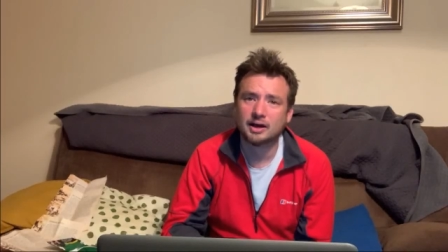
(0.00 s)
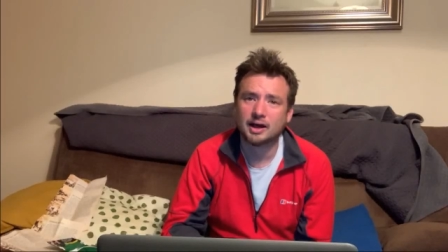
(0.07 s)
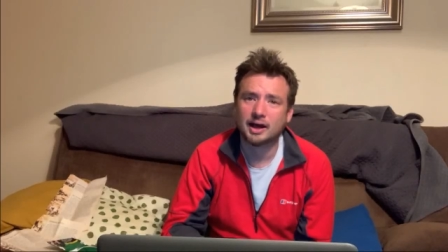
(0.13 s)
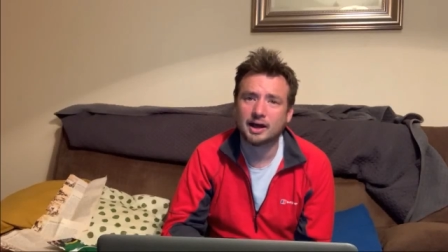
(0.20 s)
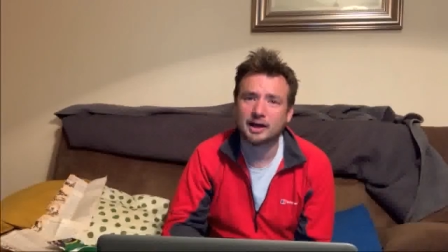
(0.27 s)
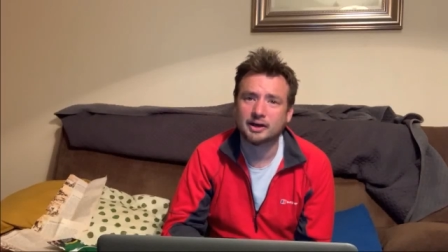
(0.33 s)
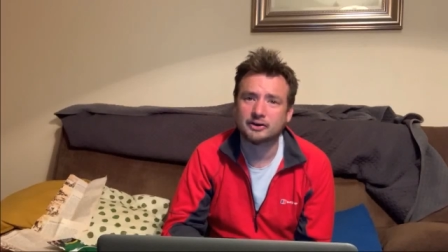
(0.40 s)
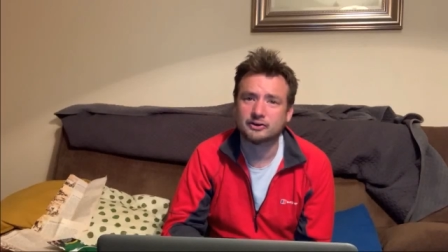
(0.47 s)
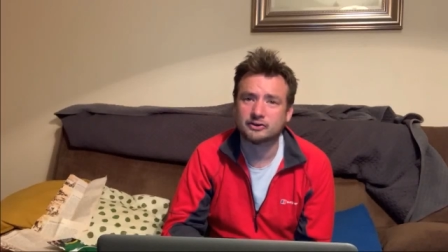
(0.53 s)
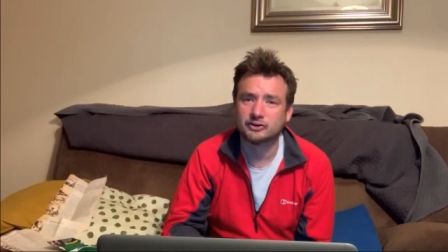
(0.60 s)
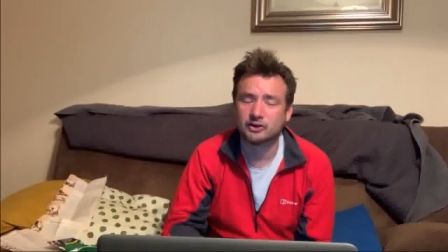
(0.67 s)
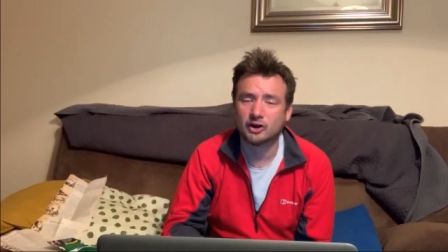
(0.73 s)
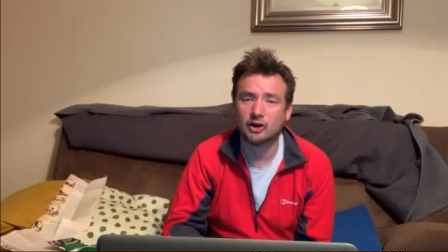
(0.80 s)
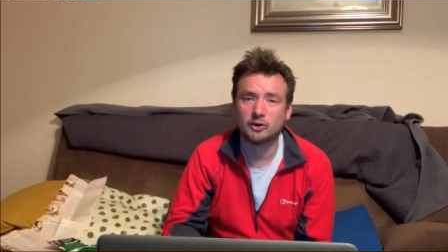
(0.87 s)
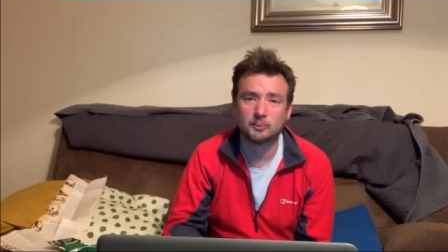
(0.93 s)
and
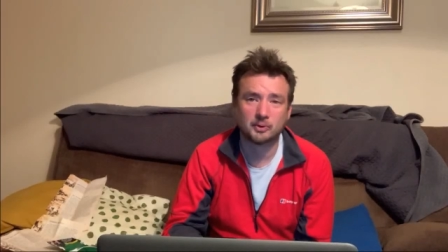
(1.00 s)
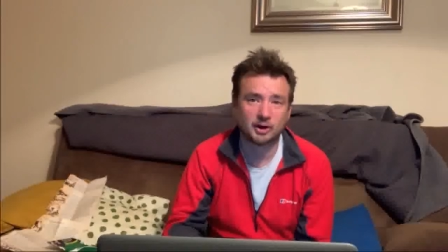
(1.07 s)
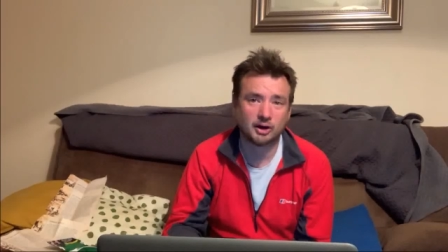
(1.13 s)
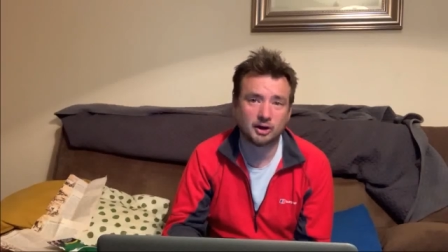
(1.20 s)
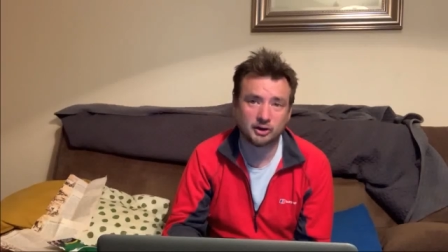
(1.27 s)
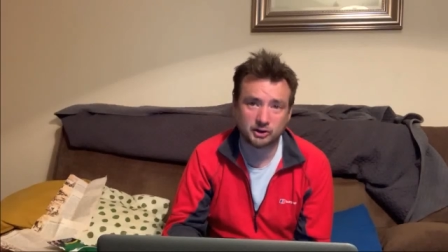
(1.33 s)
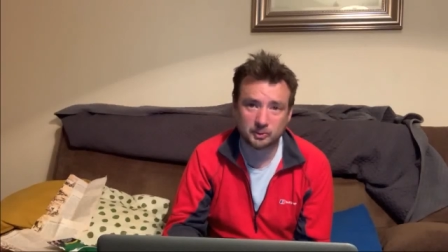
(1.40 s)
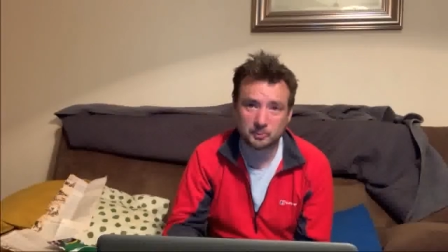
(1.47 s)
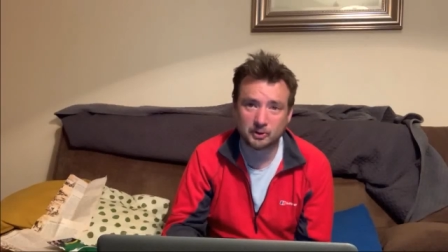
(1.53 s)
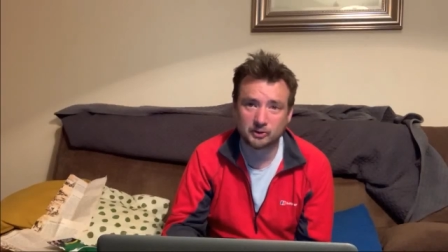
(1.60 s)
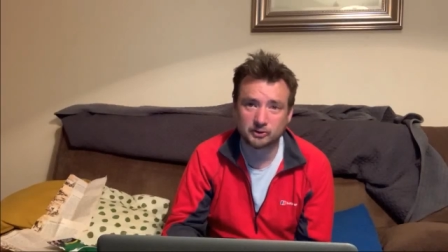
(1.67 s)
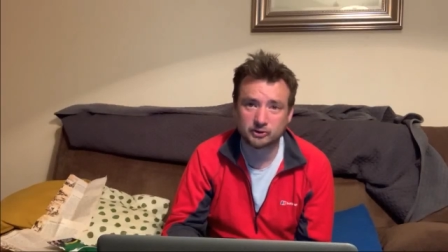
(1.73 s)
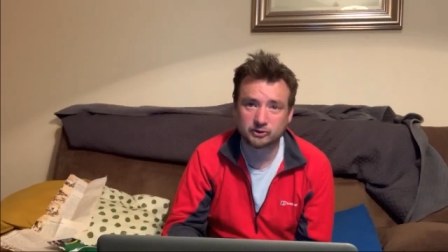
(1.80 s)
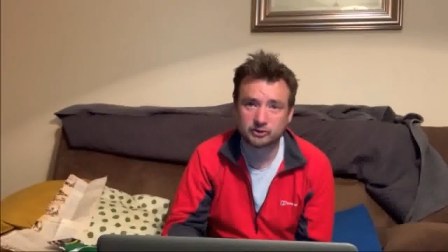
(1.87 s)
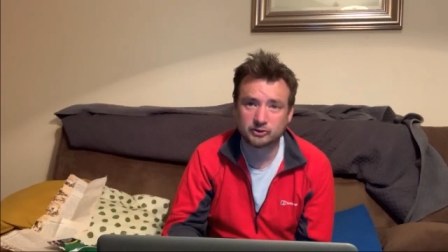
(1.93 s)
the Home Guard, the
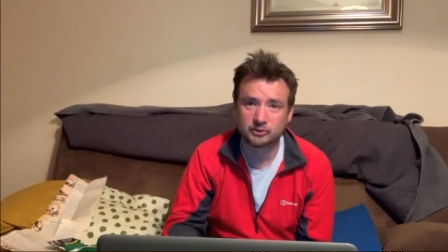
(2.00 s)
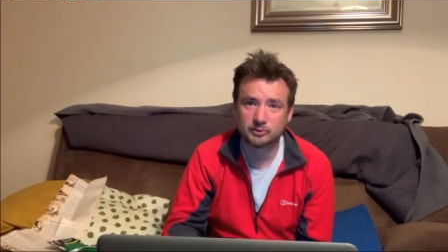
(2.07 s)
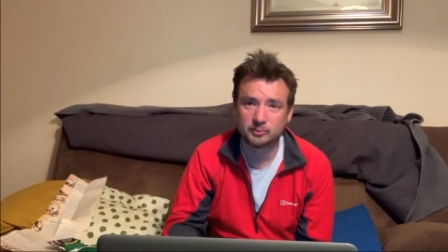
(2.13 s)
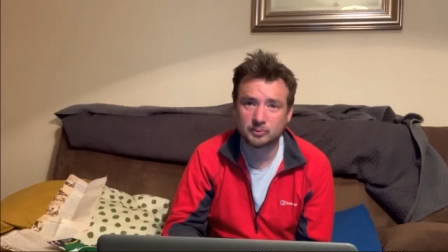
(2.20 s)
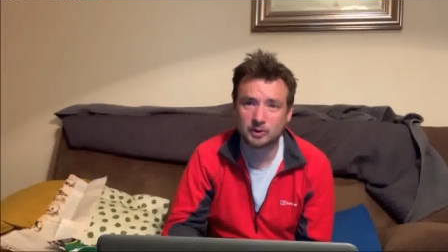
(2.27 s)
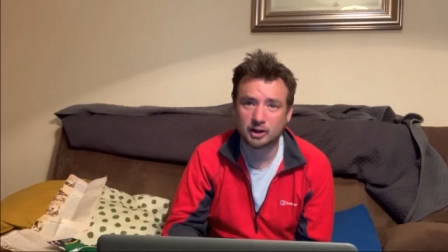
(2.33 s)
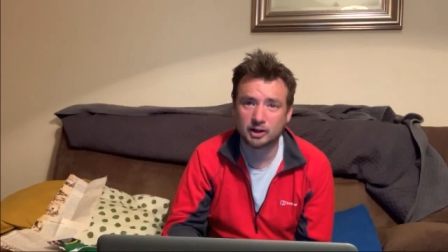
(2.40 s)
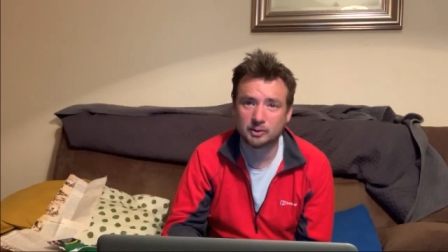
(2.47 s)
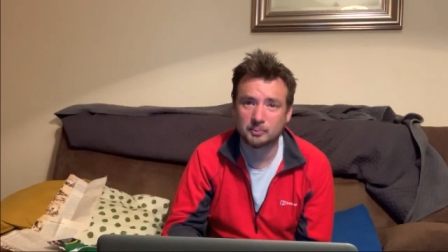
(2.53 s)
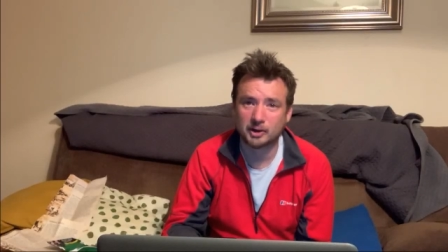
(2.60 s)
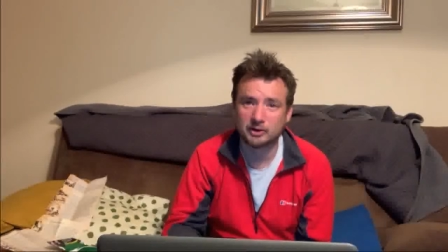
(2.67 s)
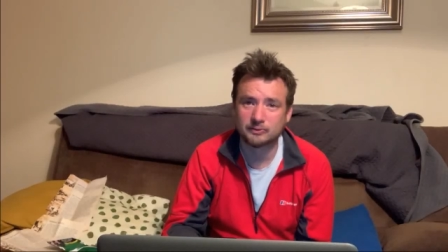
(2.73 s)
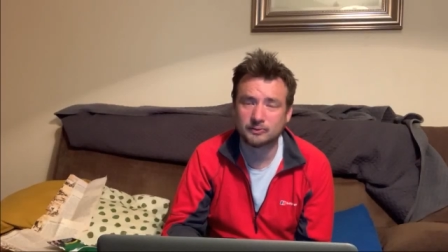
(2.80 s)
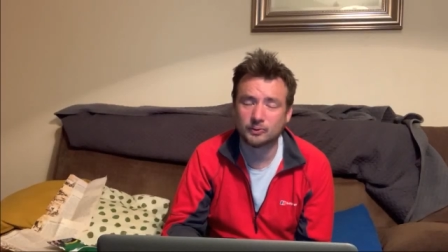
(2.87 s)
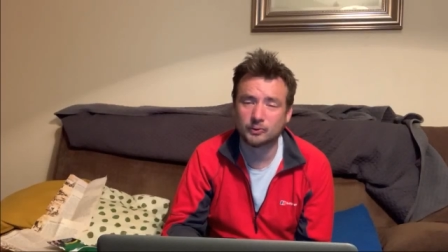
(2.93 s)
Polish uh,
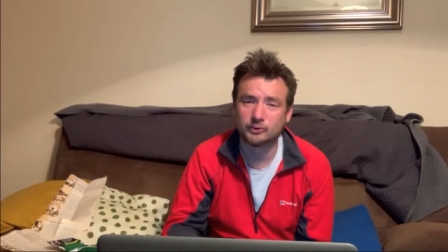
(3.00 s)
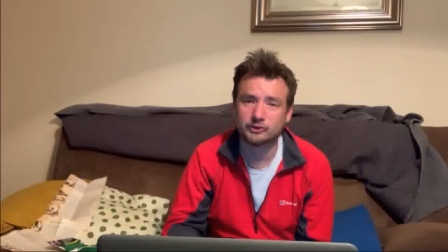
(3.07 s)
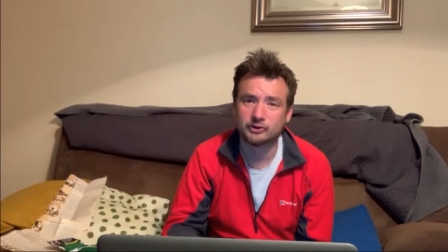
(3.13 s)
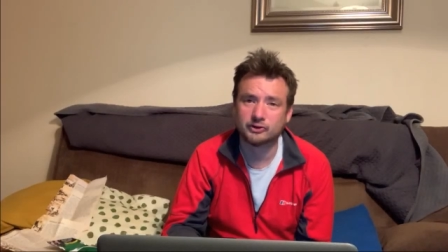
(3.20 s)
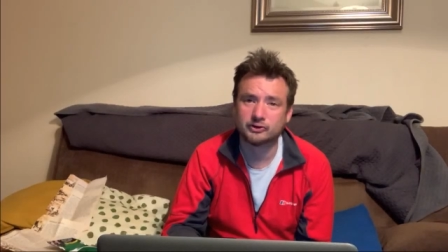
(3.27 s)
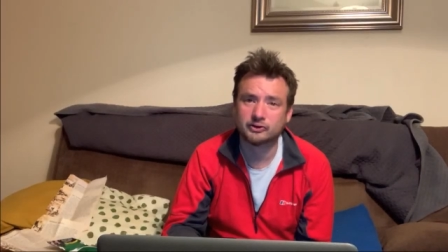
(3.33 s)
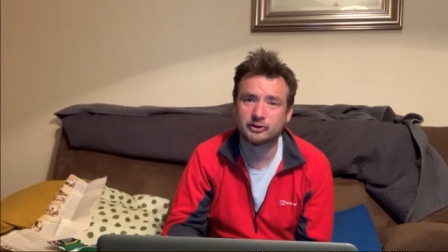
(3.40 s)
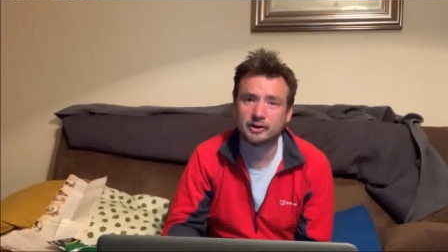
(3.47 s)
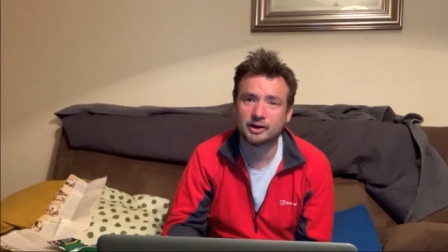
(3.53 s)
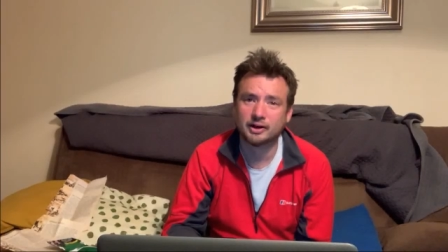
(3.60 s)
main forces,